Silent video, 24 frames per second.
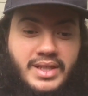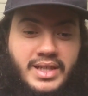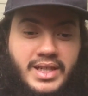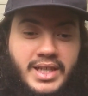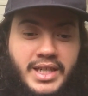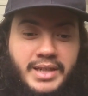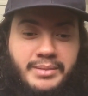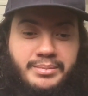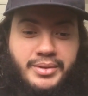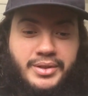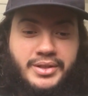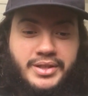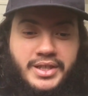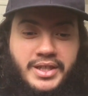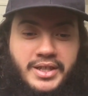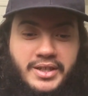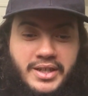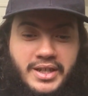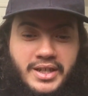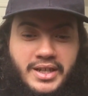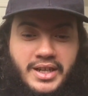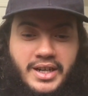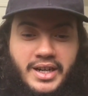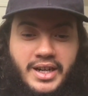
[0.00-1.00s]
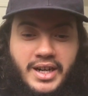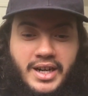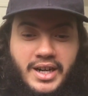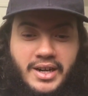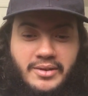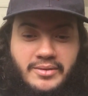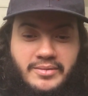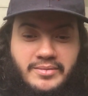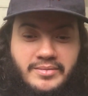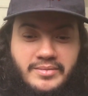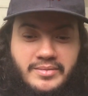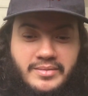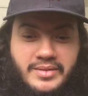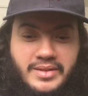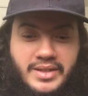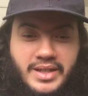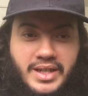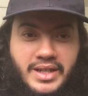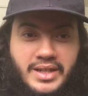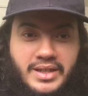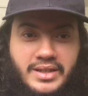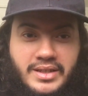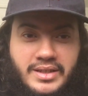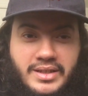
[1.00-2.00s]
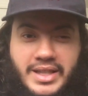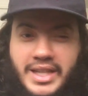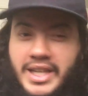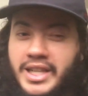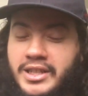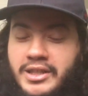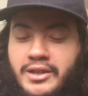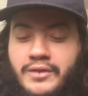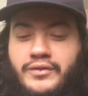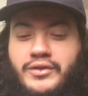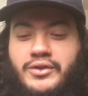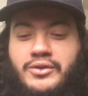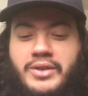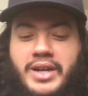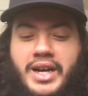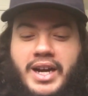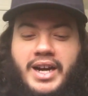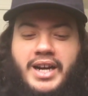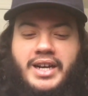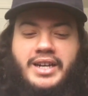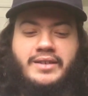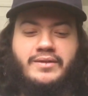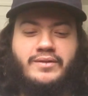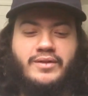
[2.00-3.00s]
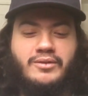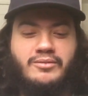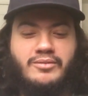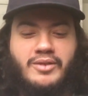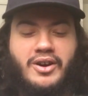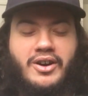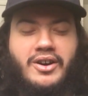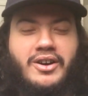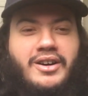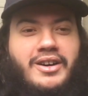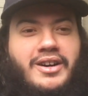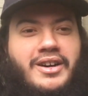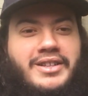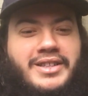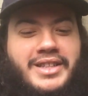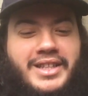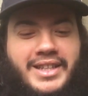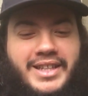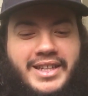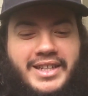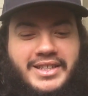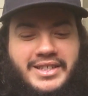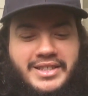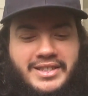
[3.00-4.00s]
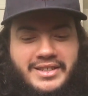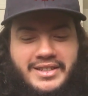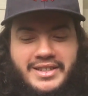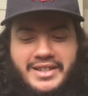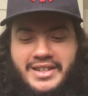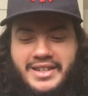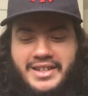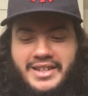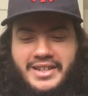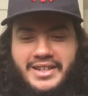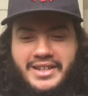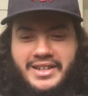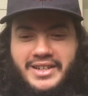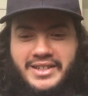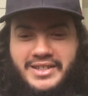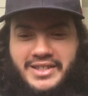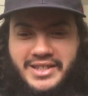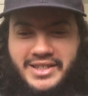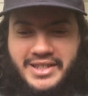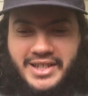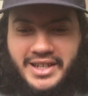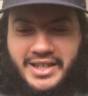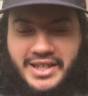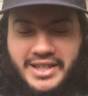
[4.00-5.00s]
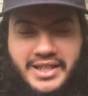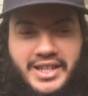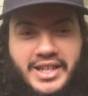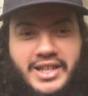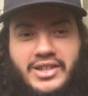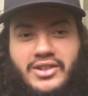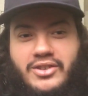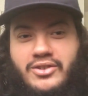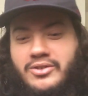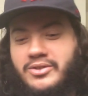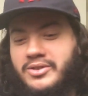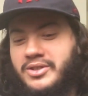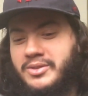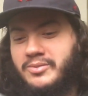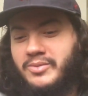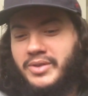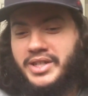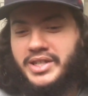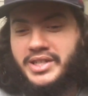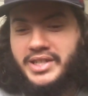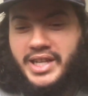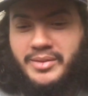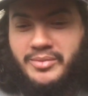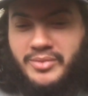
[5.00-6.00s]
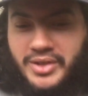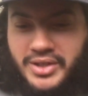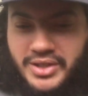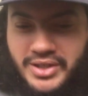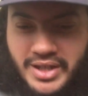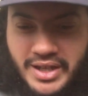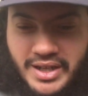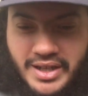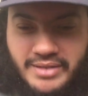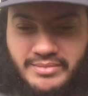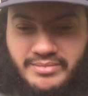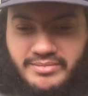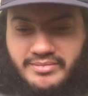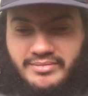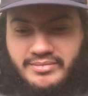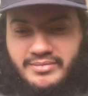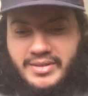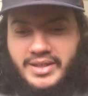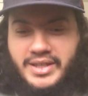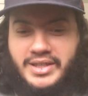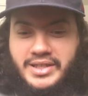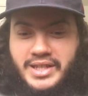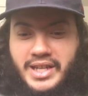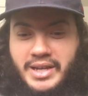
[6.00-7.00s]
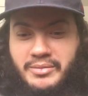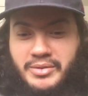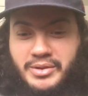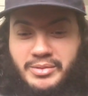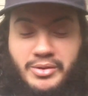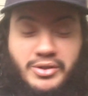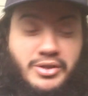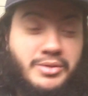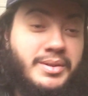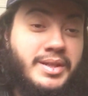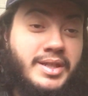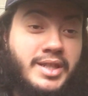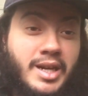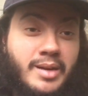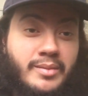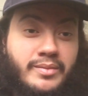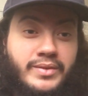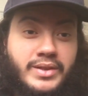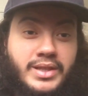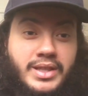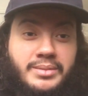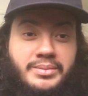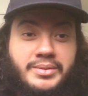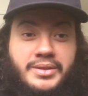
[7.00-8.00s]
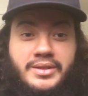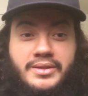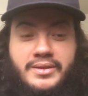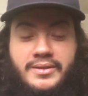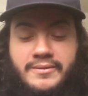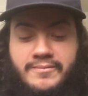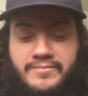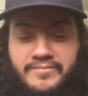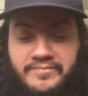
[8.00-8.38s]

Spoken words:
He put their interview guy for Raw on the list because he said he didn't know what his name was, and his name was supposed to be Tom Phillips.